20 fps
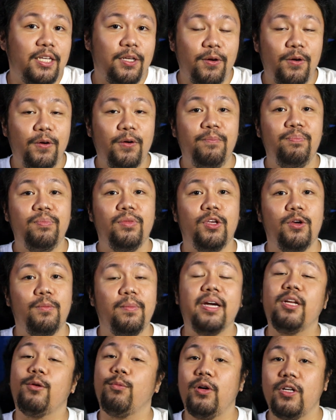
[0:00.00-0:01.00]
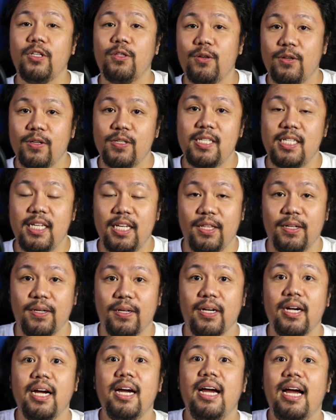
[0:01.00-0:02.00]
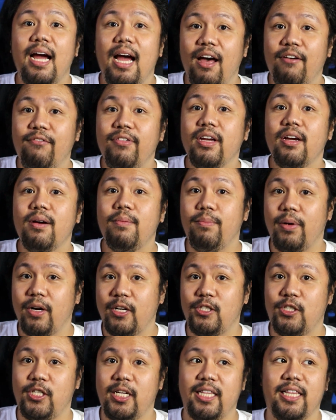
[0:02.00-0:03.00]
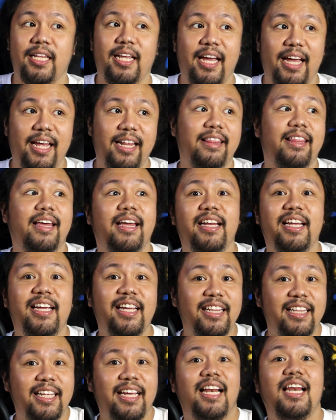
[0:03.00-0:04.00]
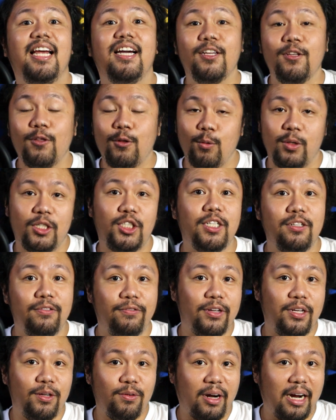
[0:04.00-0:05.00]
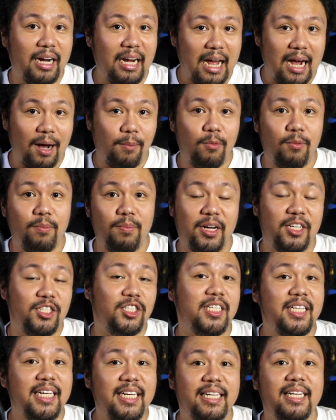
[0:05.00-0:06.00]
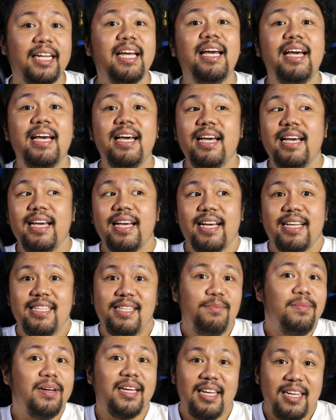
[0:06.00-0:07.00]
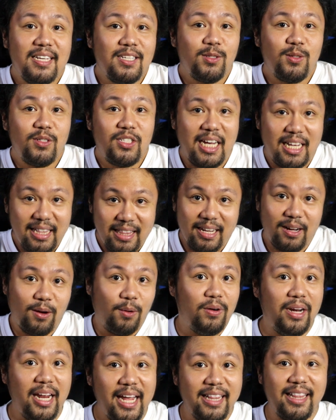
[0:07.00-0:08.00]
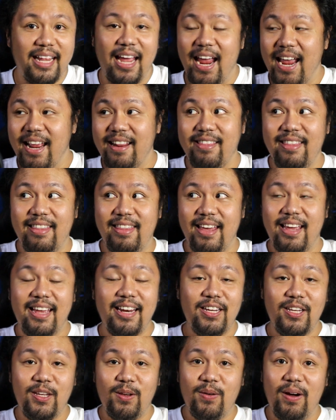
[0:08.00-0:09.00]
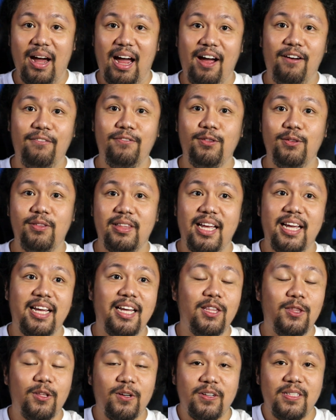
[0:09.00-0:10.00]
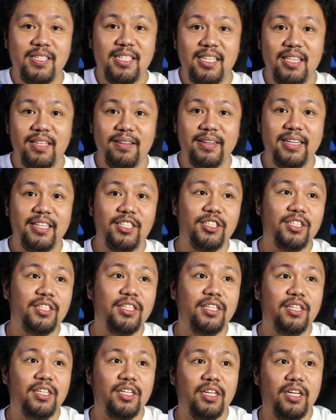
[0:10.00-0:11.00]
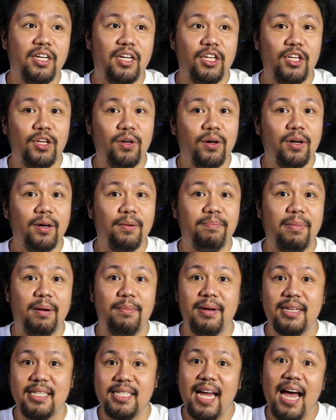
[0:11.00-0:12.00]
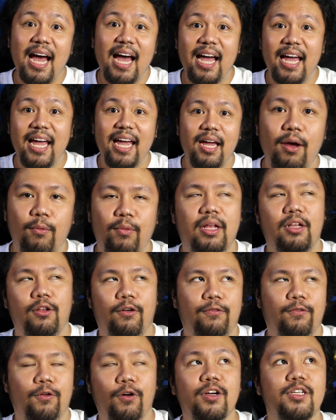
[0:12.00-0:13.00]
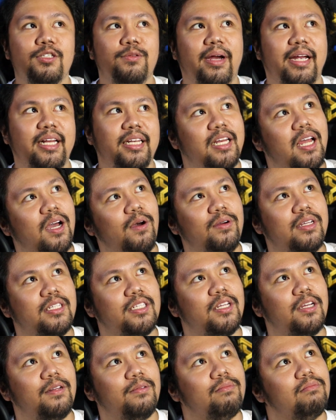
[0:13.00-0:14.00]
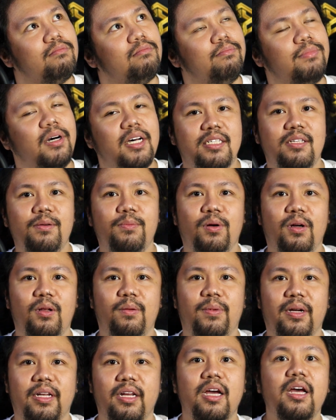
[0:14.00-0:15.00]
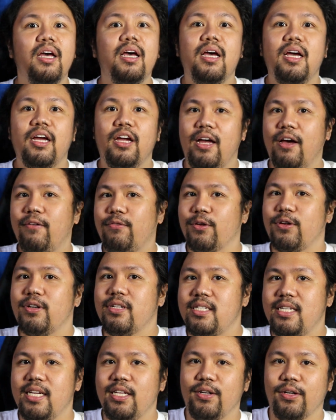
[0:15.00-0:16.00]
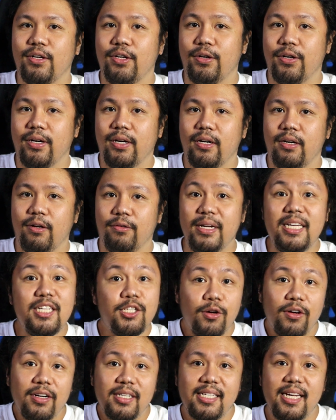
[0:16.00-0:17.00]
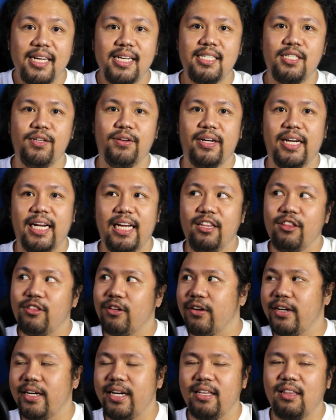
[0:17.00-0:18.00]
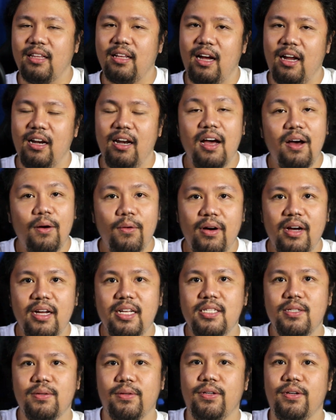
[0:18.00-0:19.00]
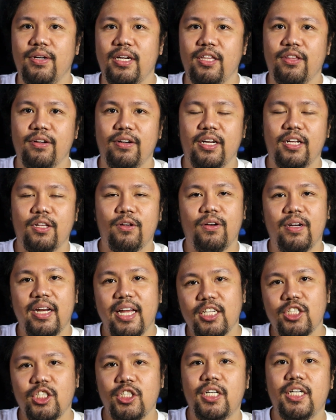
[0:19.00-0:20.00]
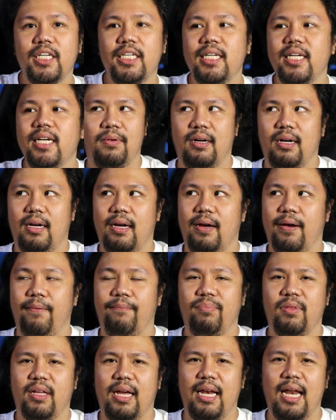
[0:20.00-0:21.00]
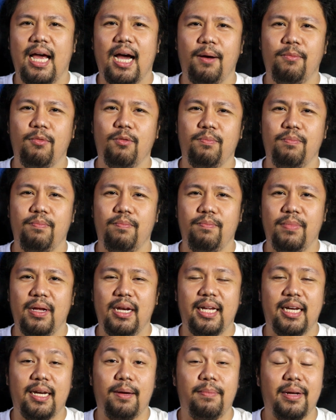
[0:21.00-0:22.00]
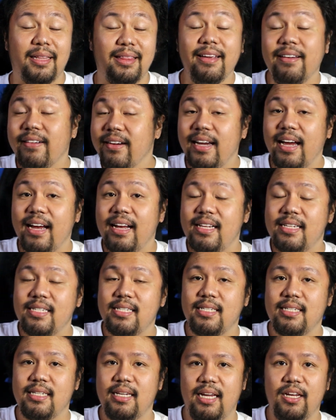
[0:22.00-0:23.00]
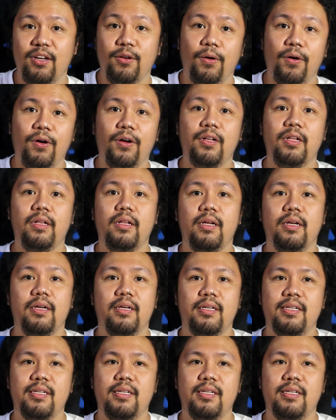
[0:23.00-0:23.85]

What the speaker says: ninyo, you might want to consider having a budget, and then hindi lang yung tuition fee yung kailangan mong budgetan. Kasi magiging estudyante ka ulit, and then you have to take into consideration your pamasahe. Well, of course, right now, it's not possible, but you have to consider your resources, your internet allowance, or your internet connection, mga kailangan mong bilhin ng materials, and all.